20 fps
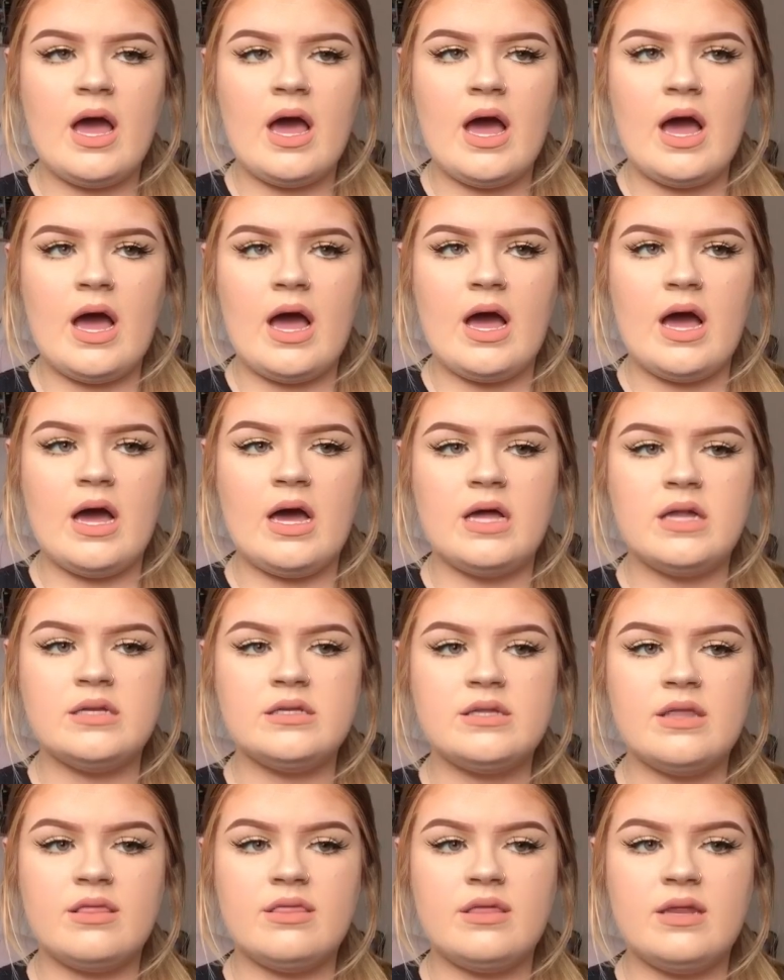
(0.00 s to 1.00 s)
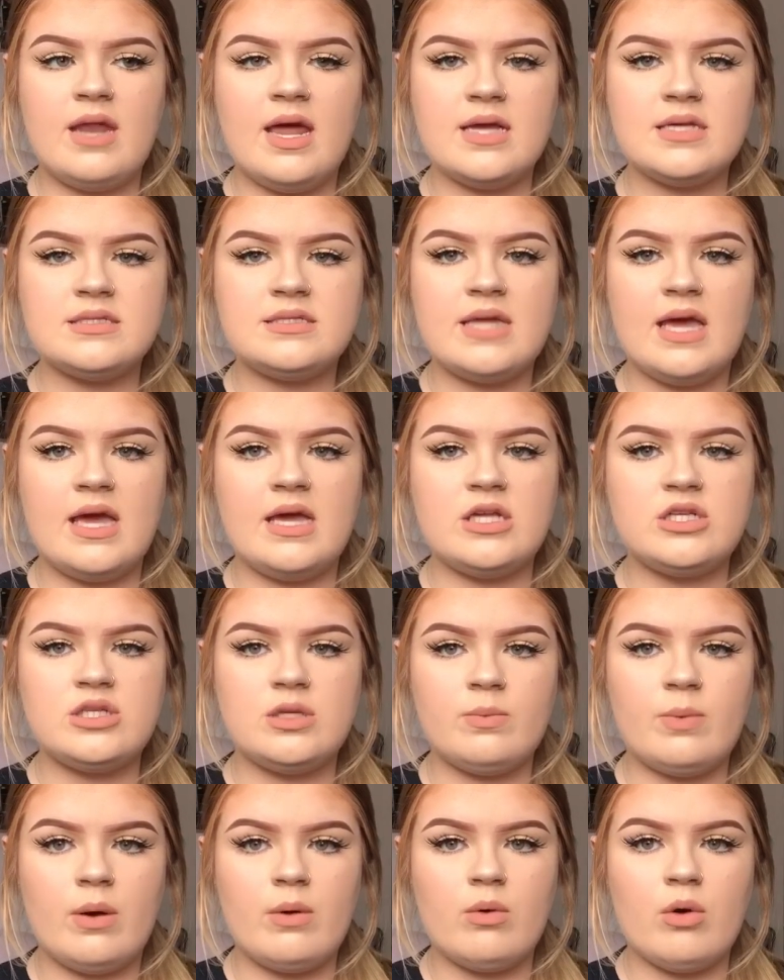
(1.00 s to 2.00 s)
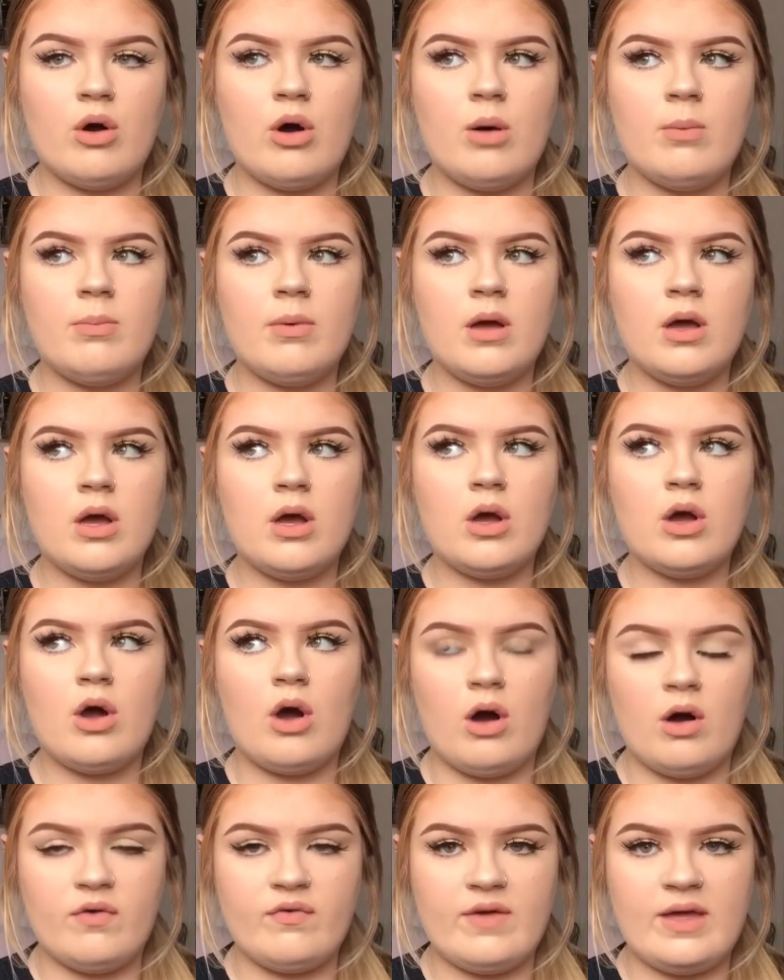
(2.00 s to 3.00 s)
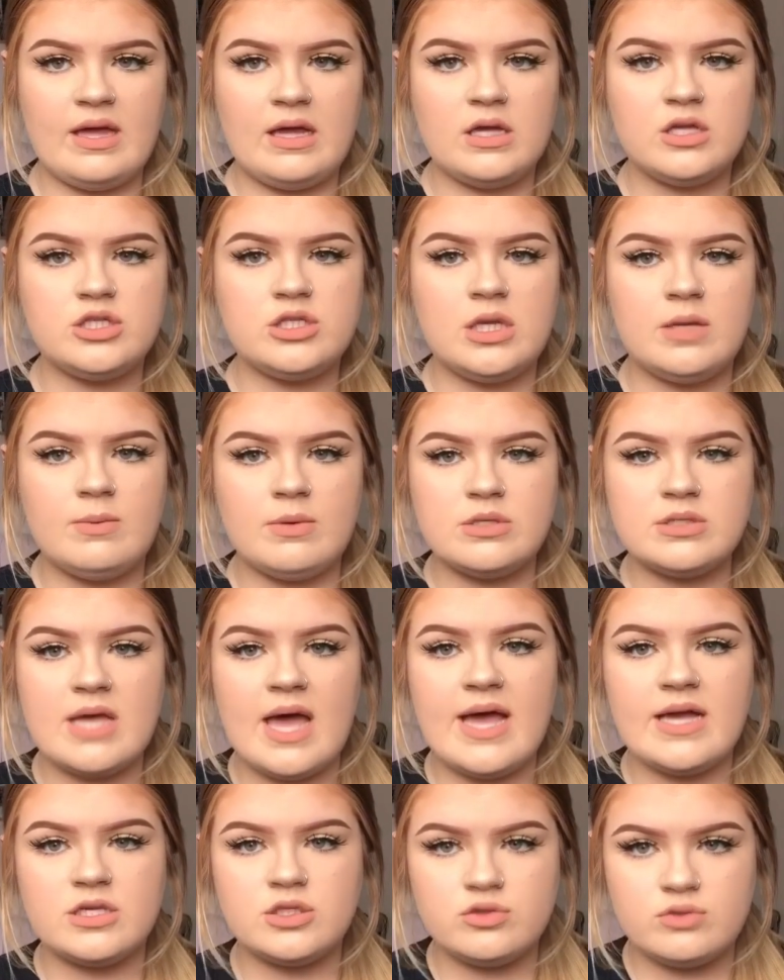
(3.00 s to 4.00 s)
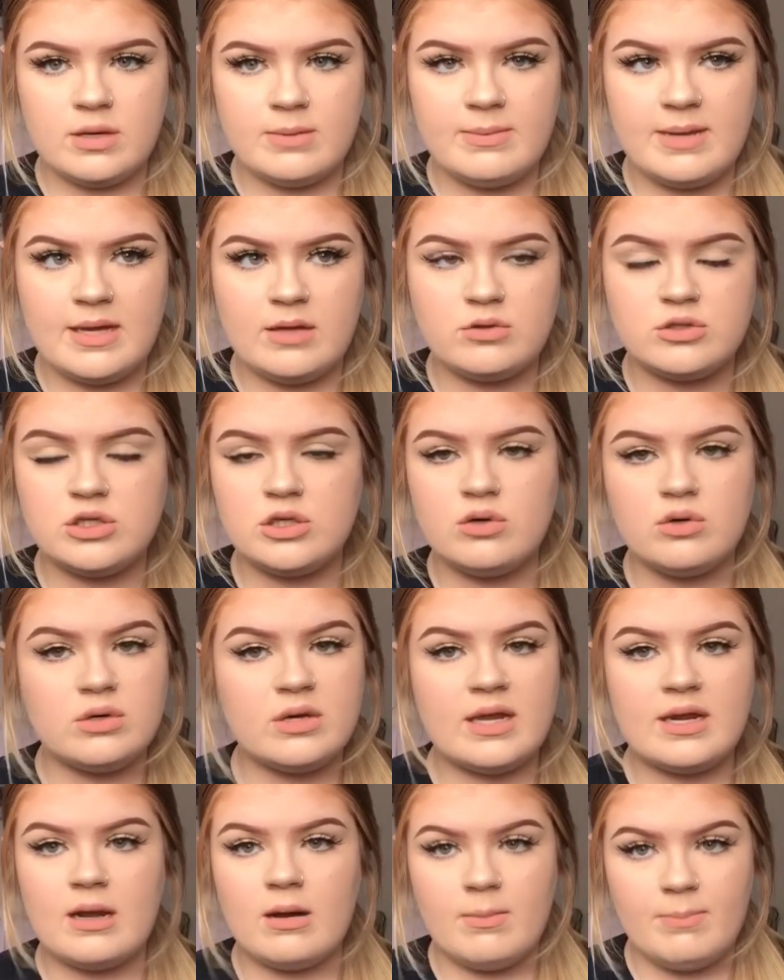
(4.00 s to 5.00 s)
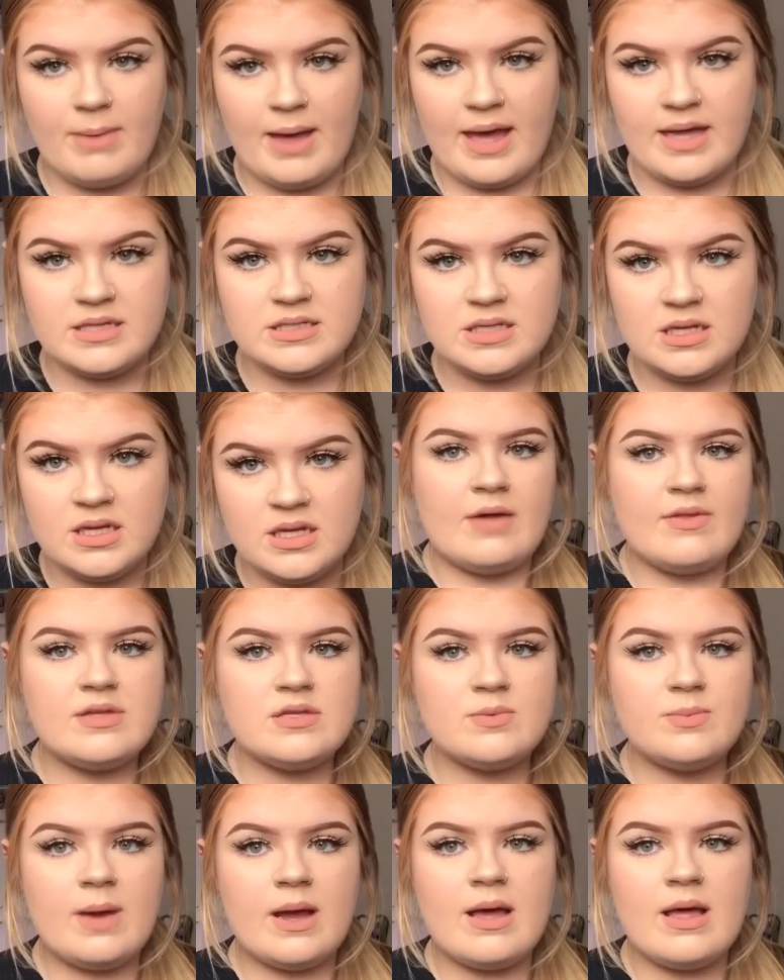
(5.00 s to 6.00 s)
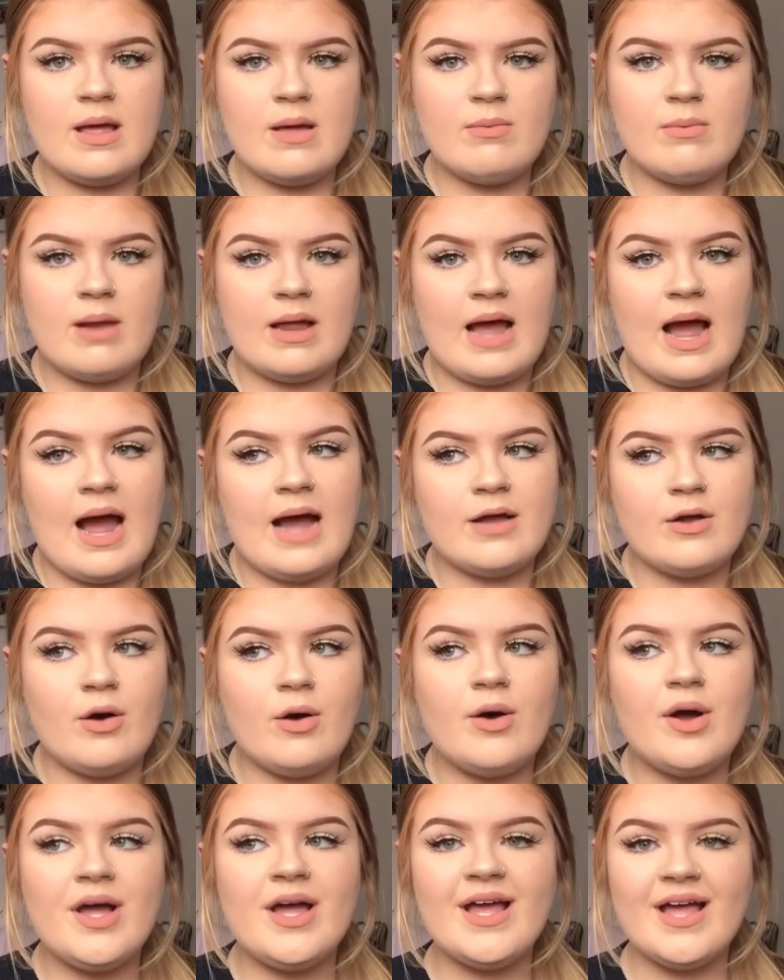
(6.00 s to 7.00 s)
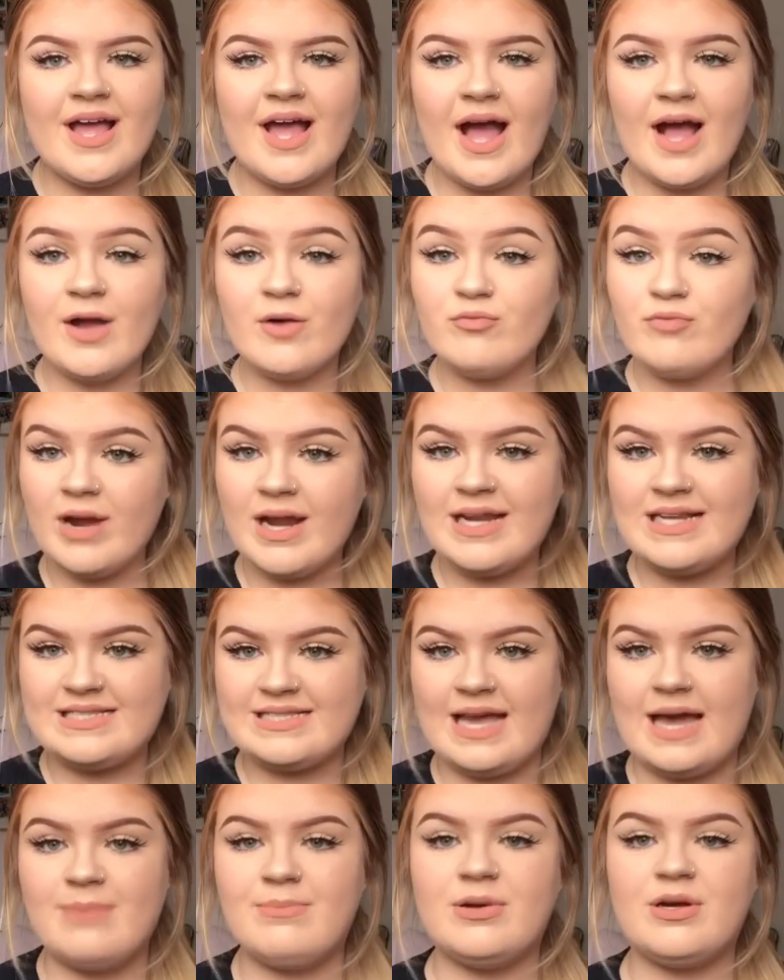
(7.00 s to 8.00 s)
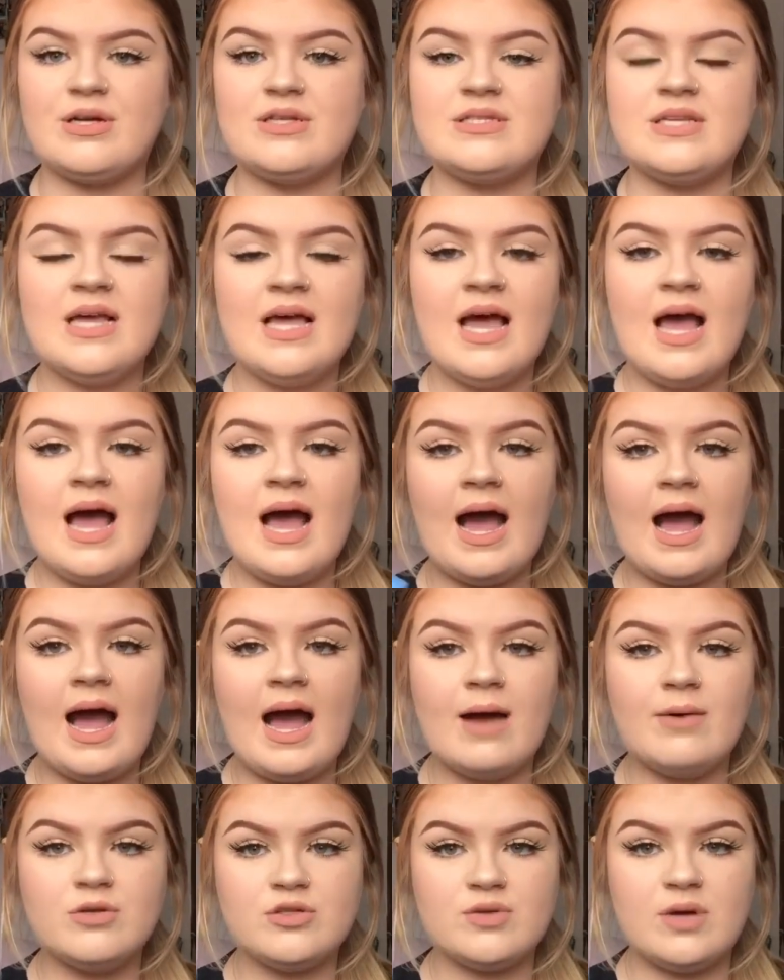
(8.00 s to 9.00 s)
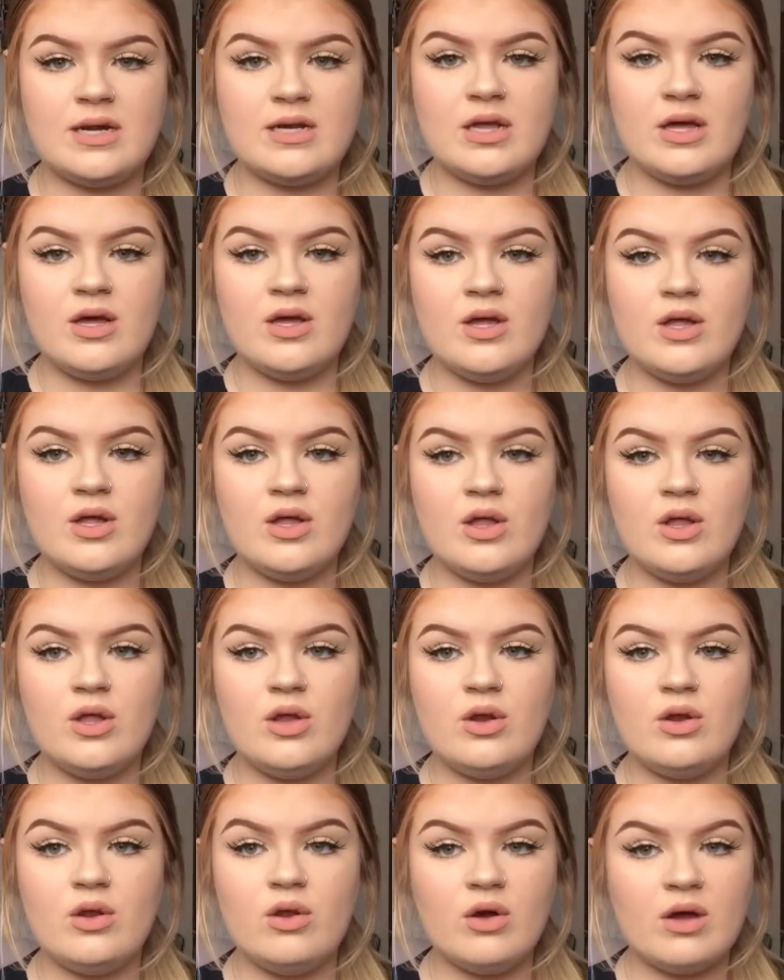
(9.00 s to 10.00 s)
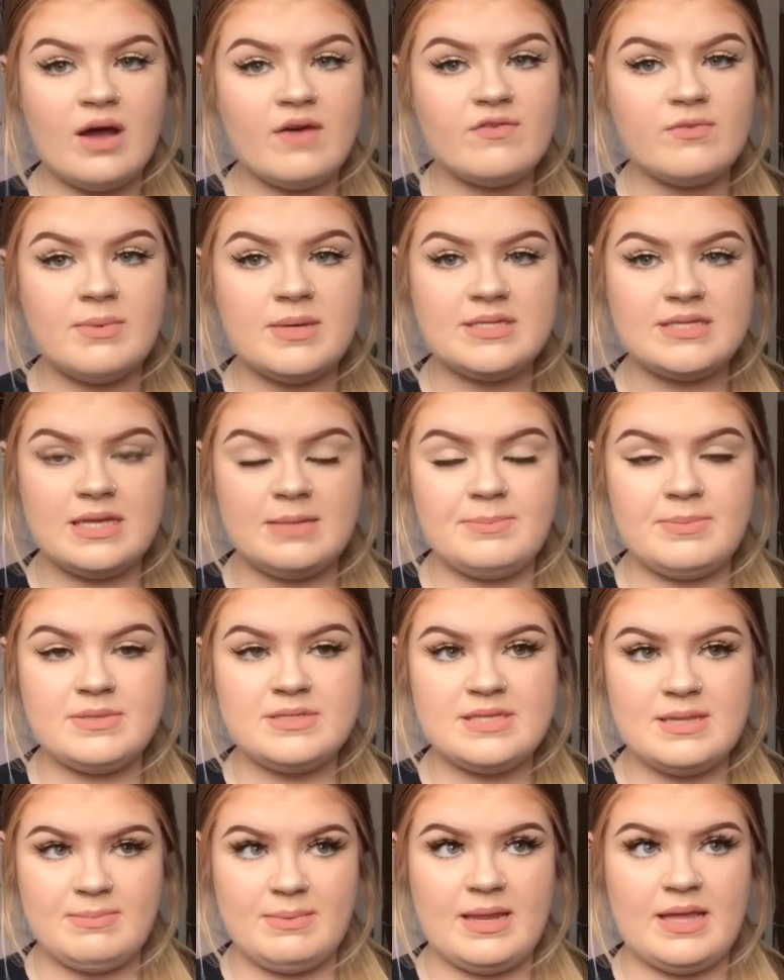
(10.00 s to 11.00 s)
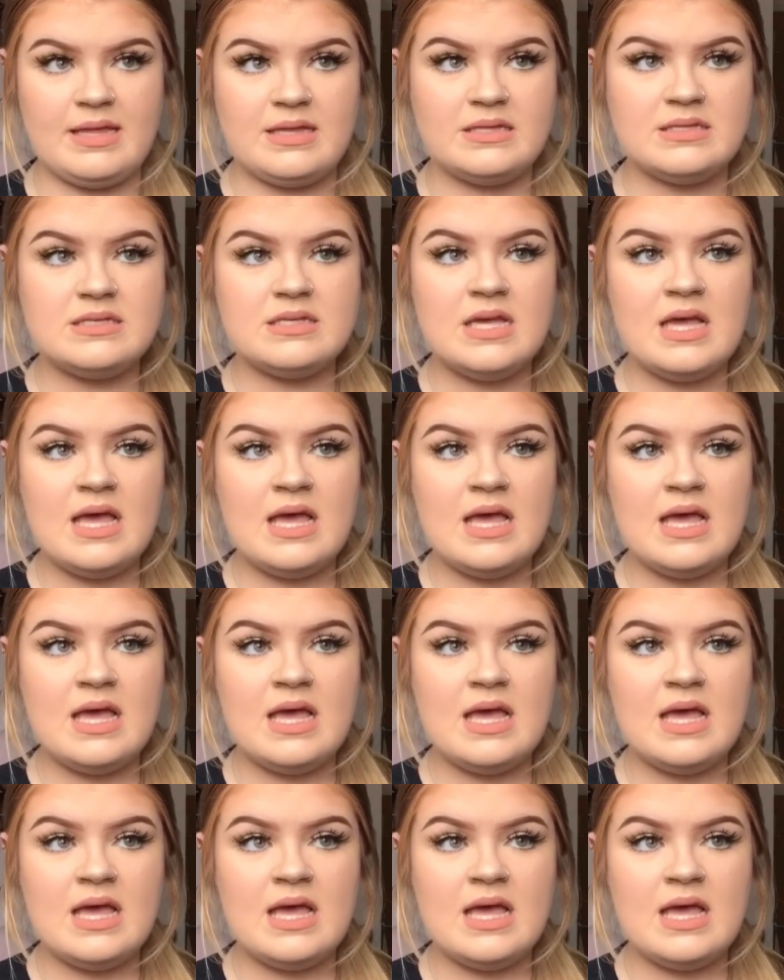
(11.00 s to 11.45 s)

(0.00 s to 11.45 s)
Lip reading: and the next day she woke up coughing. She was extremely ill. She couldn't get out of bed. Now this is where I got really scared, because I was trying to look after my siblings